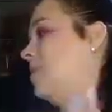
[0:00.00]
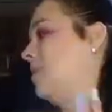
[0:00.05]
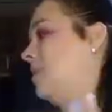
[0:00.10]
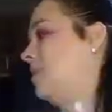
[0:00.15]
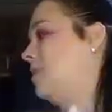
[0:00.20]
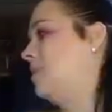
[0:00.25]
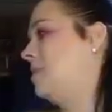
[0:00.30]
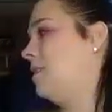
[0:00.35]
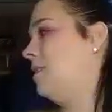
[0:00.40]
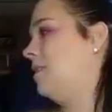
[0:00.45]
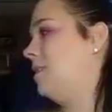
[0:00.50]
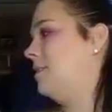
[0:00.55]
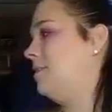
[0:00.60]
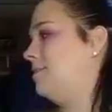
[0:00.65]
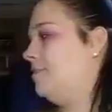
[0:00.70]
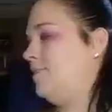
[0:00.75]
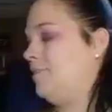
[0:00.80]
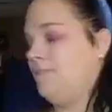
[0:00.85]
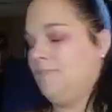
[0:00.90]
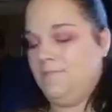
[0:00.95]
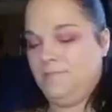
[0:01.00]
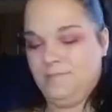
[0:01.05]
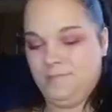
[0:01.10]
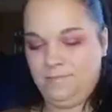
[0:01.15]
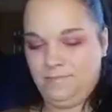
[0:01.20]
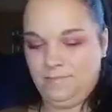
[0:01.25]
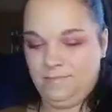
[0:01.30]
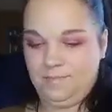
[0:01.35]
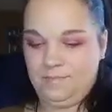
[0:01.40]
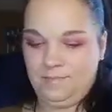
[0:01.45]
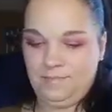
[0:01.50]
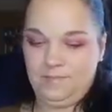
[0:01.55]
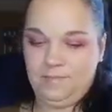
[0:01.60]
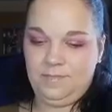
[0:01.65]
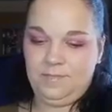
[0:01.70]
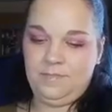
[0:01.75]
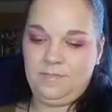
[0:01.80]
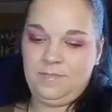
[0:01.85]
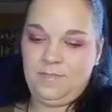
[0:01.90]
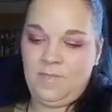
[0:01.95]

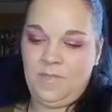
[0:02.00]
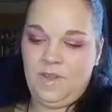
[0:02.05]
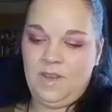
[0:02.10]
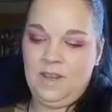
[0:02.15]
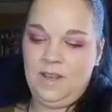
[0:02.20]
Nothing is said.